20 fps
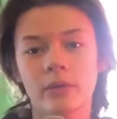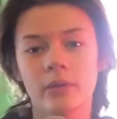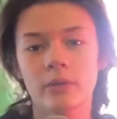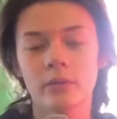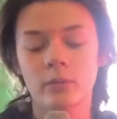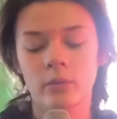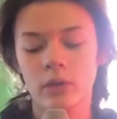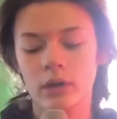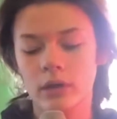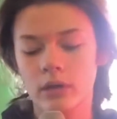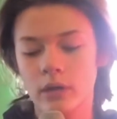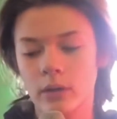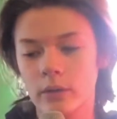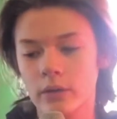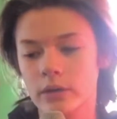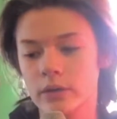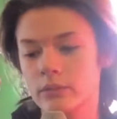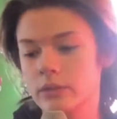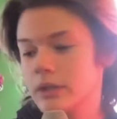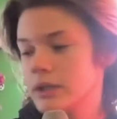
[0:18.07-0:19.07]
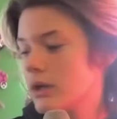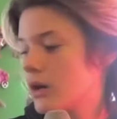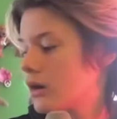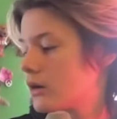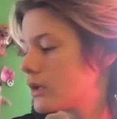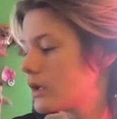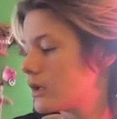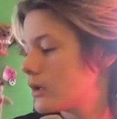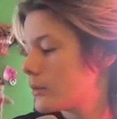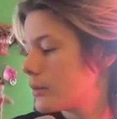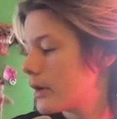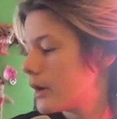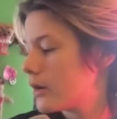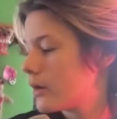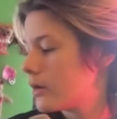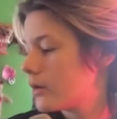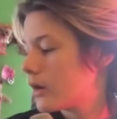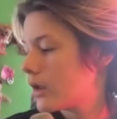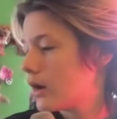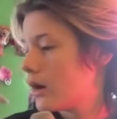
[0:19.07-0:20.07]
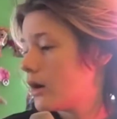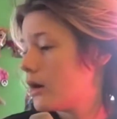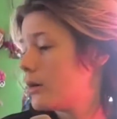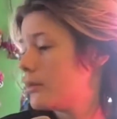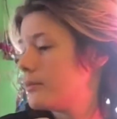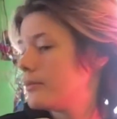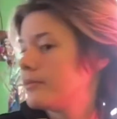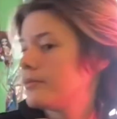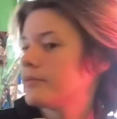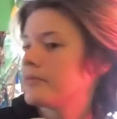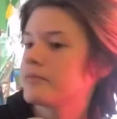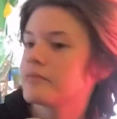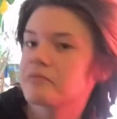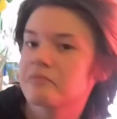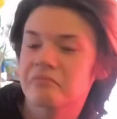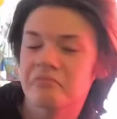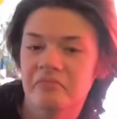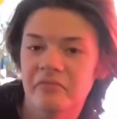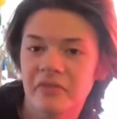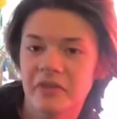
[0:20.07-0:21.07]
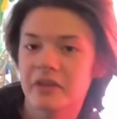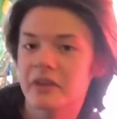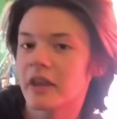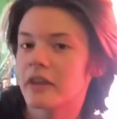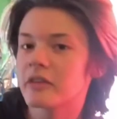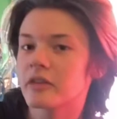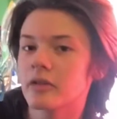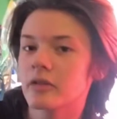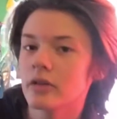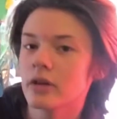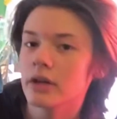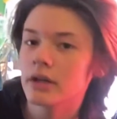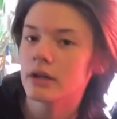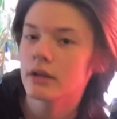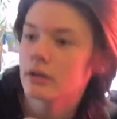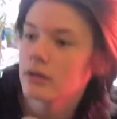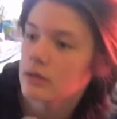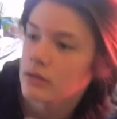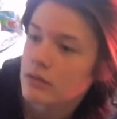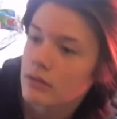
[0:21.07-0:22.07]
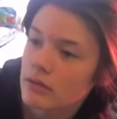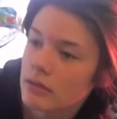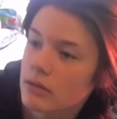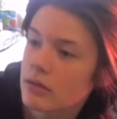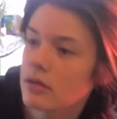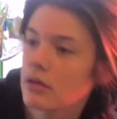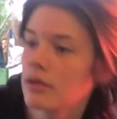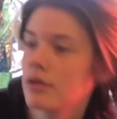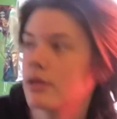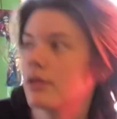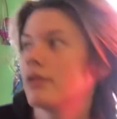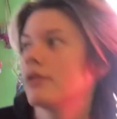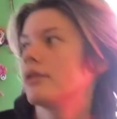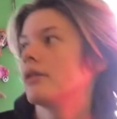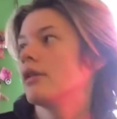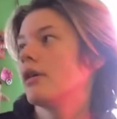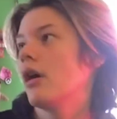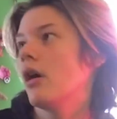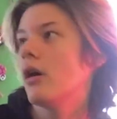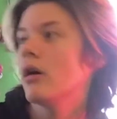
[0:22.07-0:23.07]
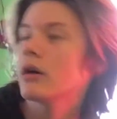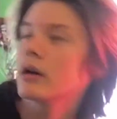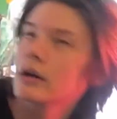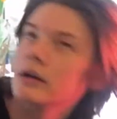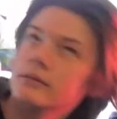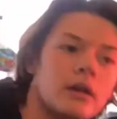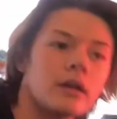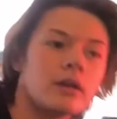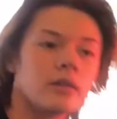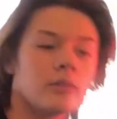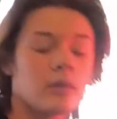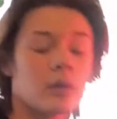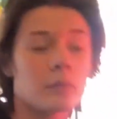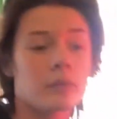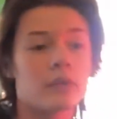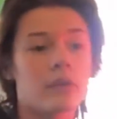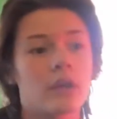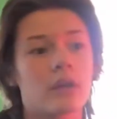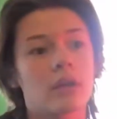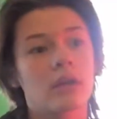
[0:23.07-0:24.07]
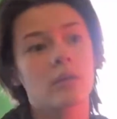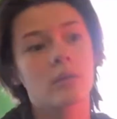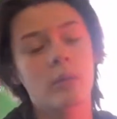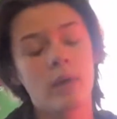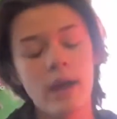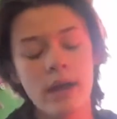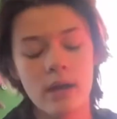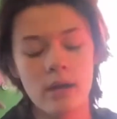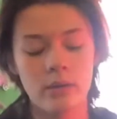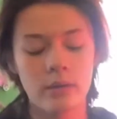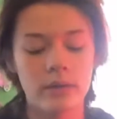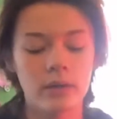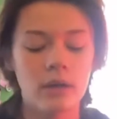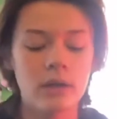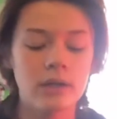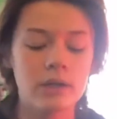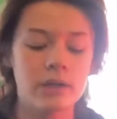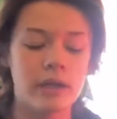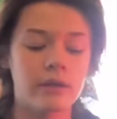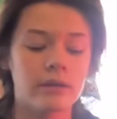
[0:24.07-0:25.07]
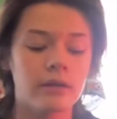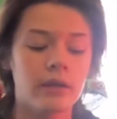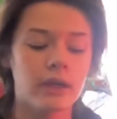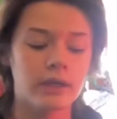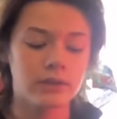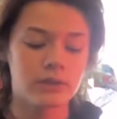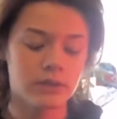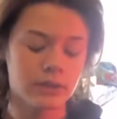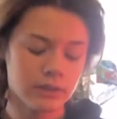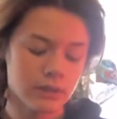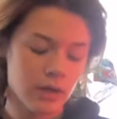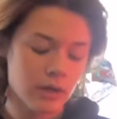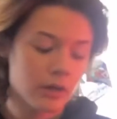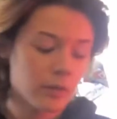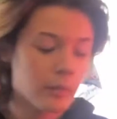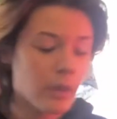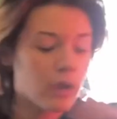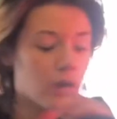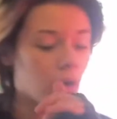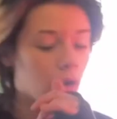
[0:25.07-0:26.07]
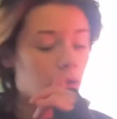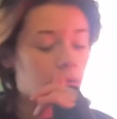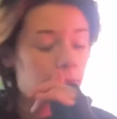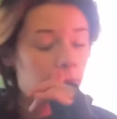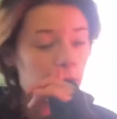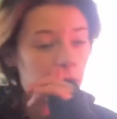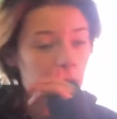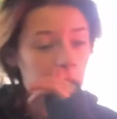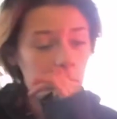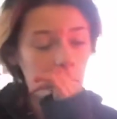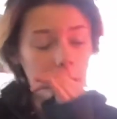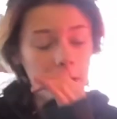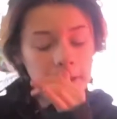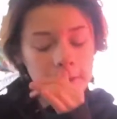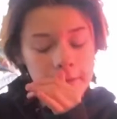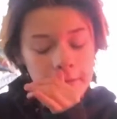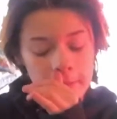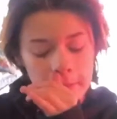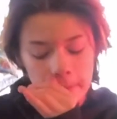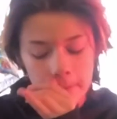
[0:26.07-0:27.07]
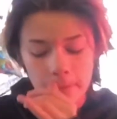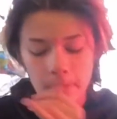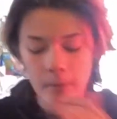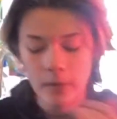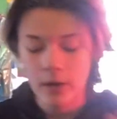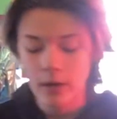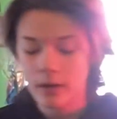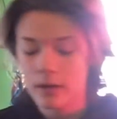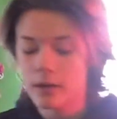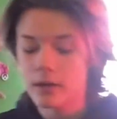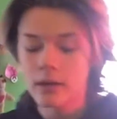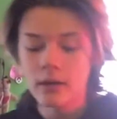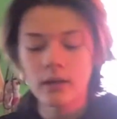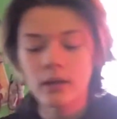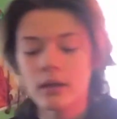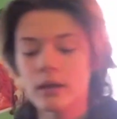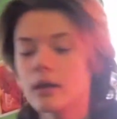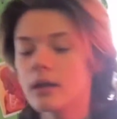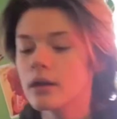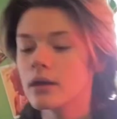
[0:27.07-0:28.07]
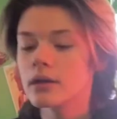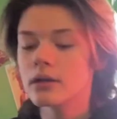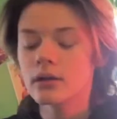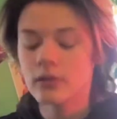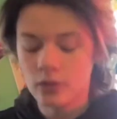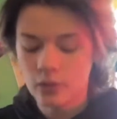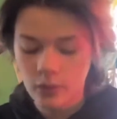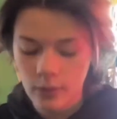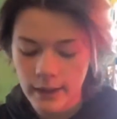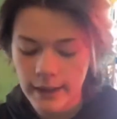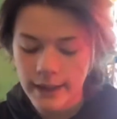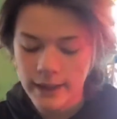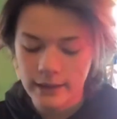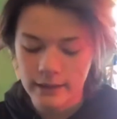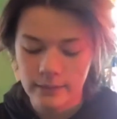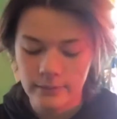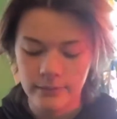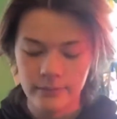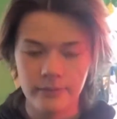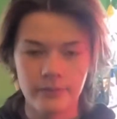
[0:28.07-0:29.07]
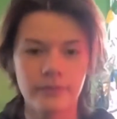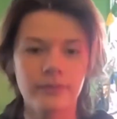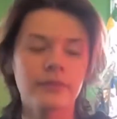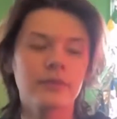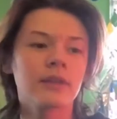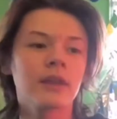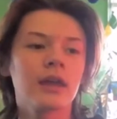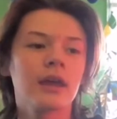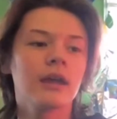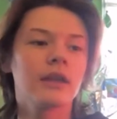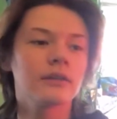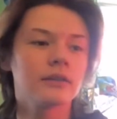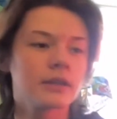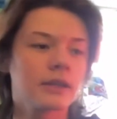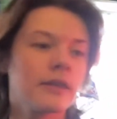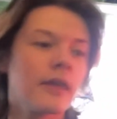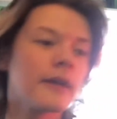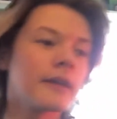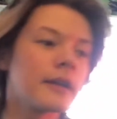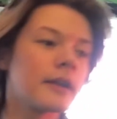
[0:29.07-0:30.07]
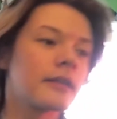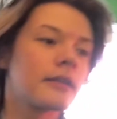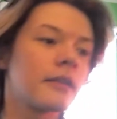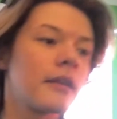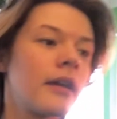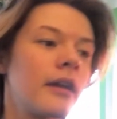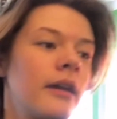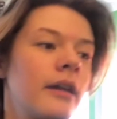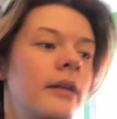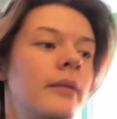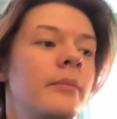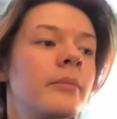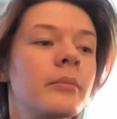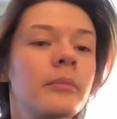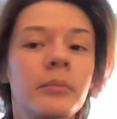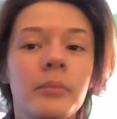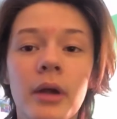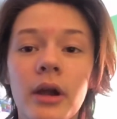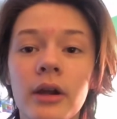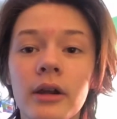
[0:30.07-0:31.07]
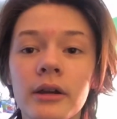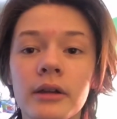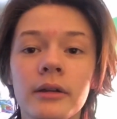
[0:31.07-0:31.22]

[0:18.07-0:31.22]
we're going to be talking about censoring art. You might be thinking, "Wow, an art channel actually talking about art for once. Great." And to that I say, burn.